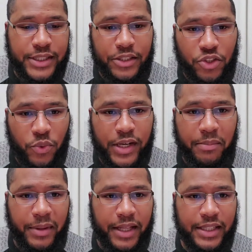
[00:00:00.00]
They're doing
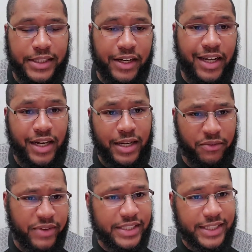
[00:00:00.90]
it because they're getting
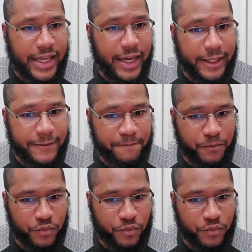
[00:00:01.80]
investigated.